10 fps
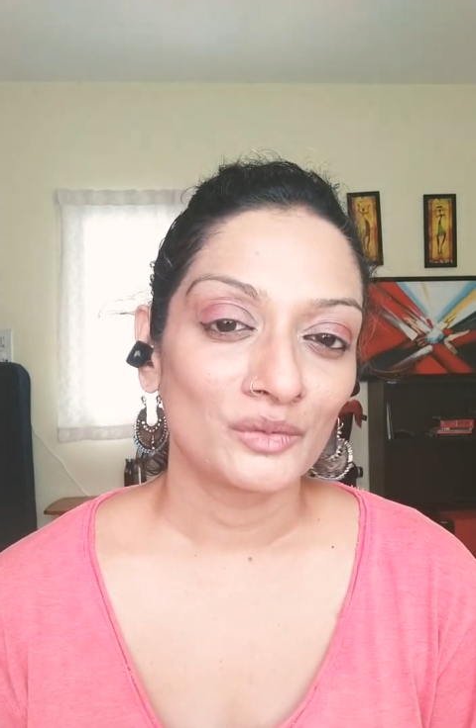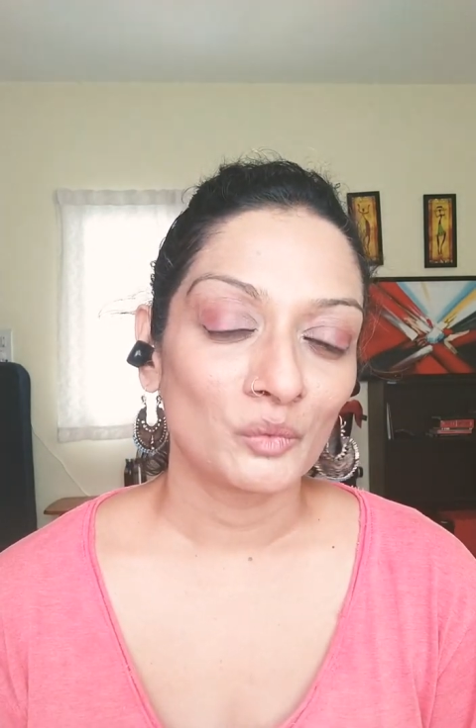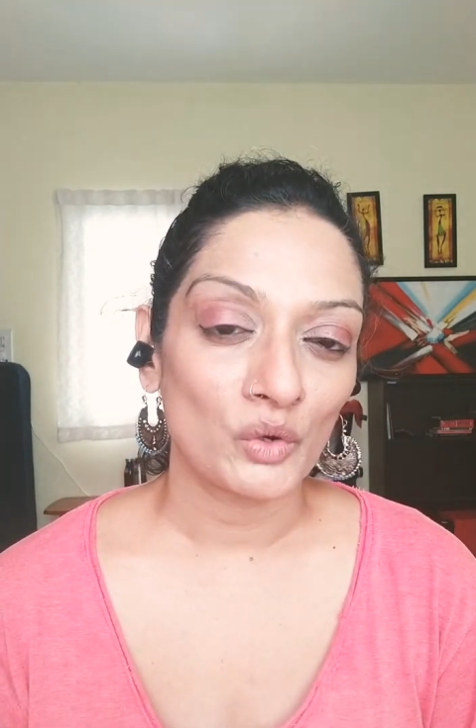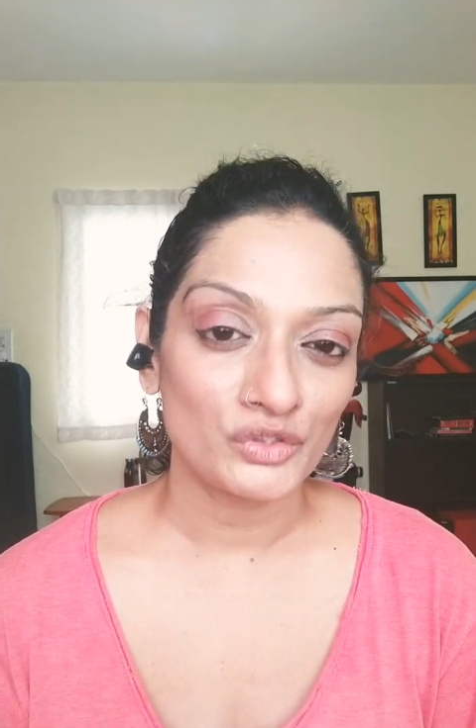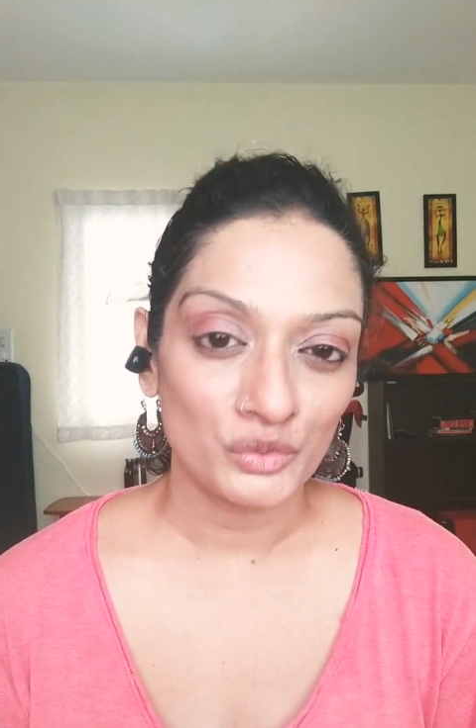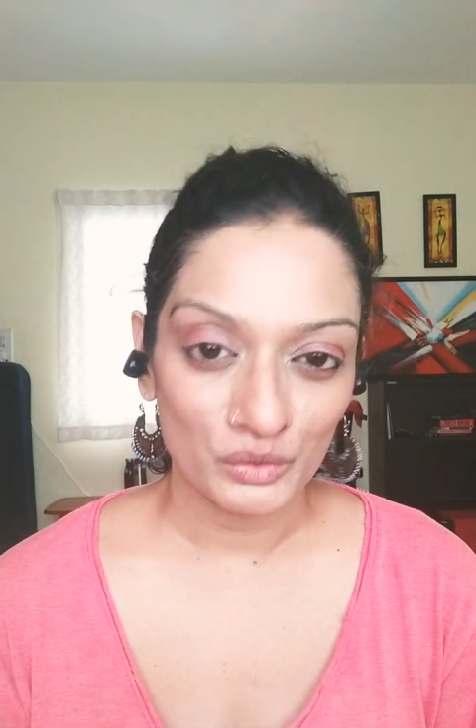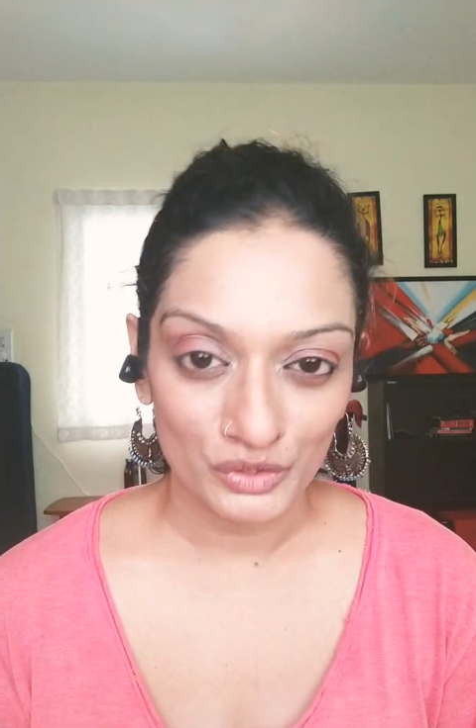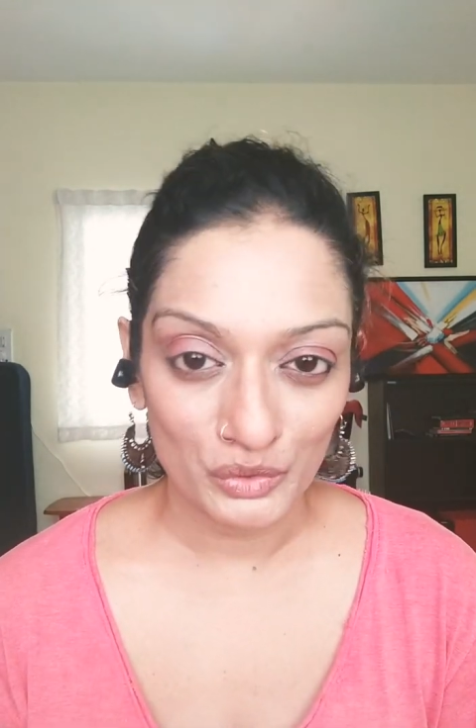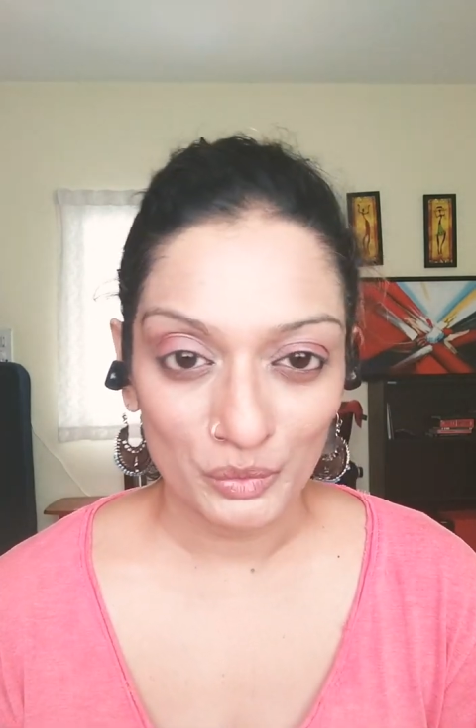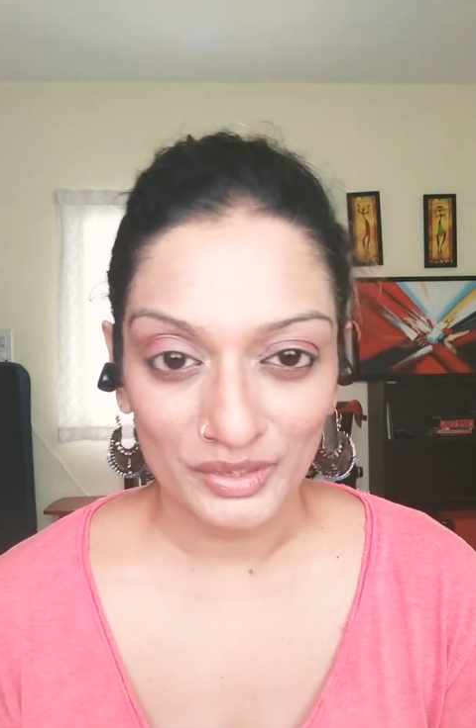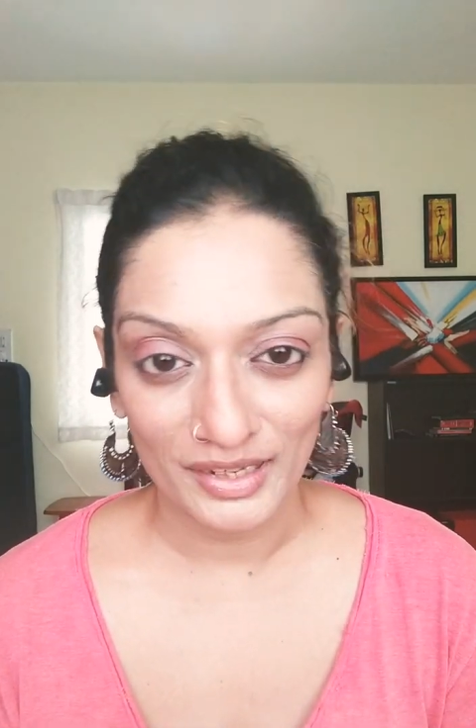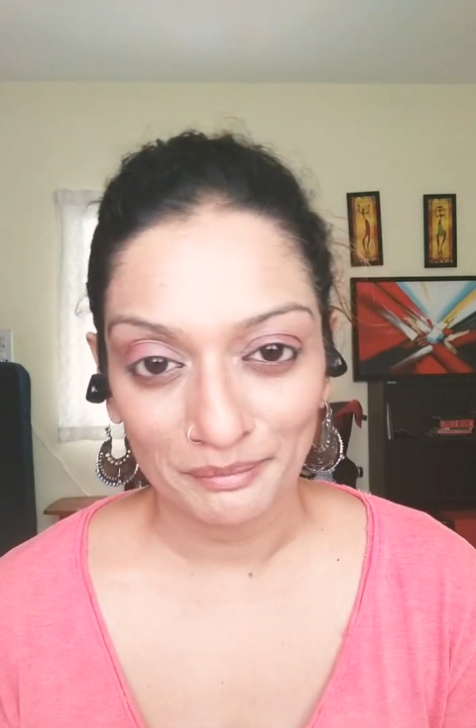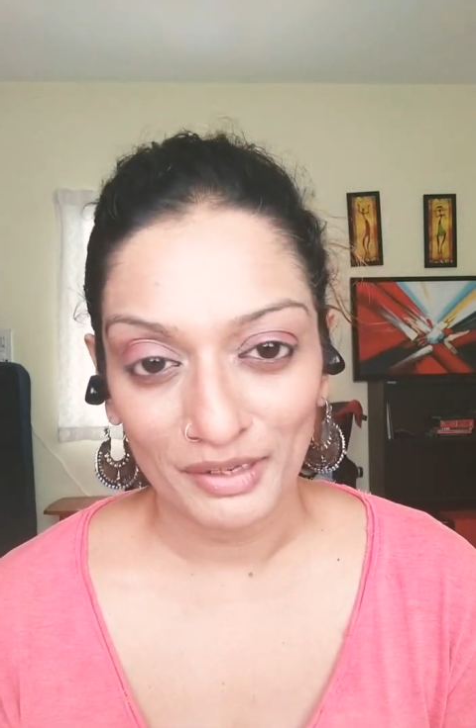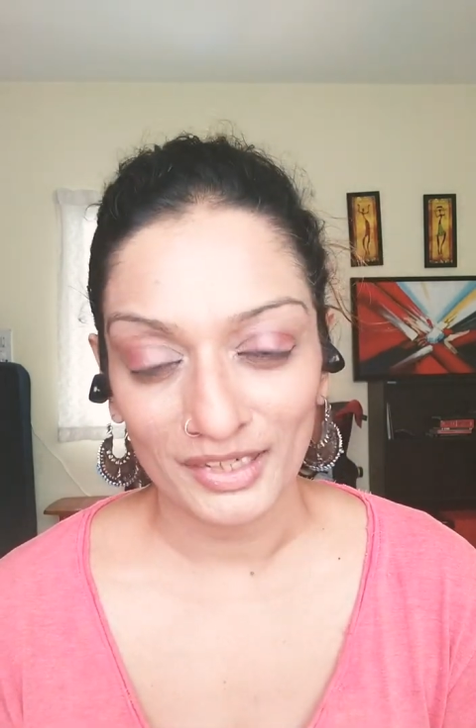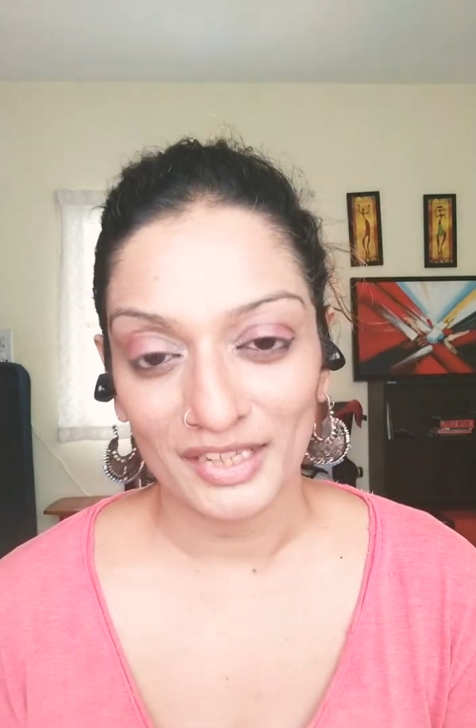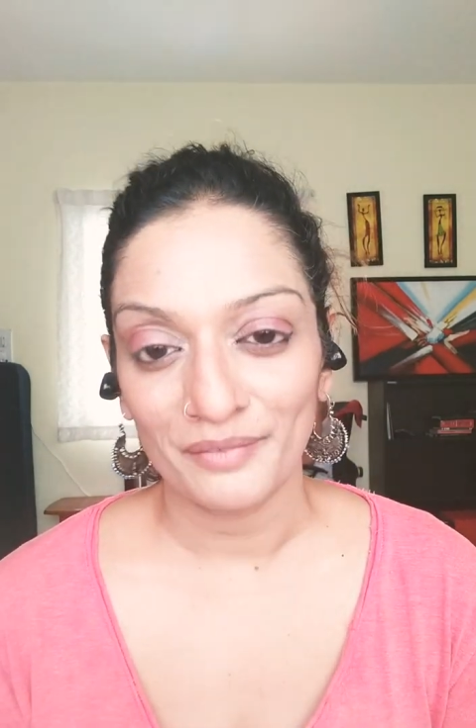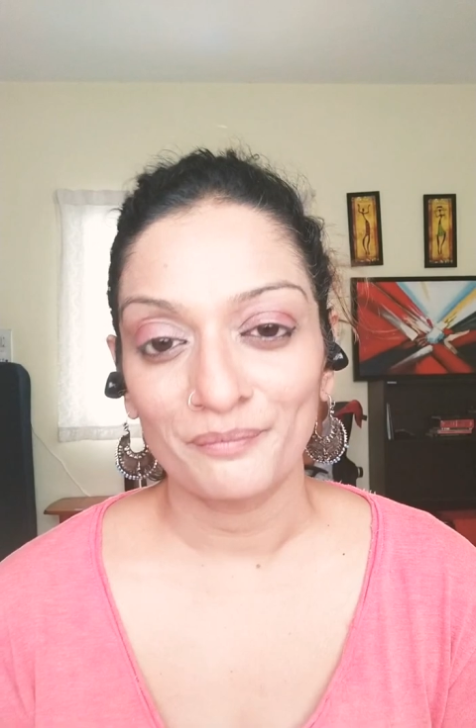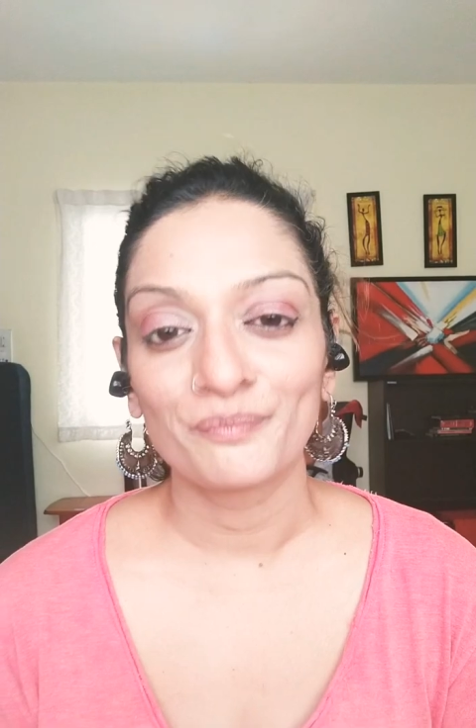what you would do with that money,